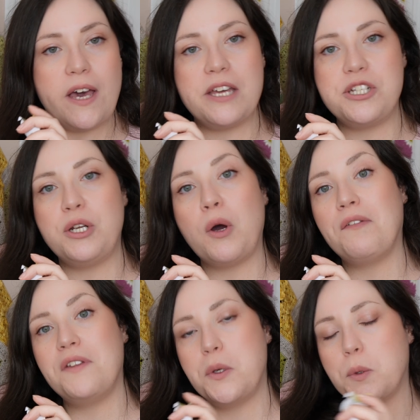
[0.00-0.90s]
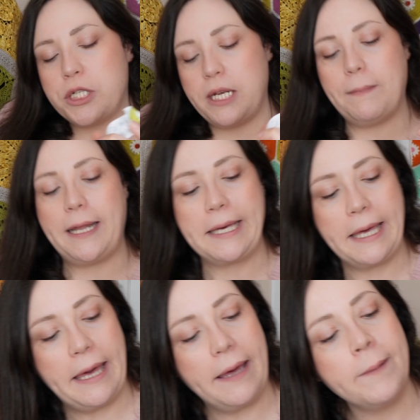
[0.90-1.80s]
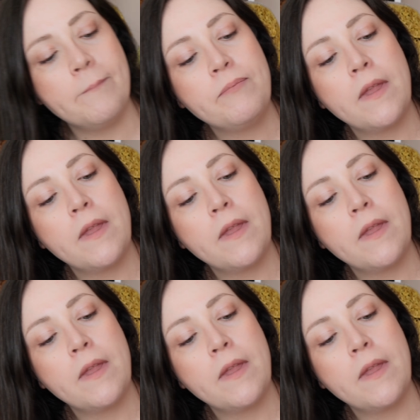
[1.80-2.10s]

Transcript: version of the Yorkshire blanket.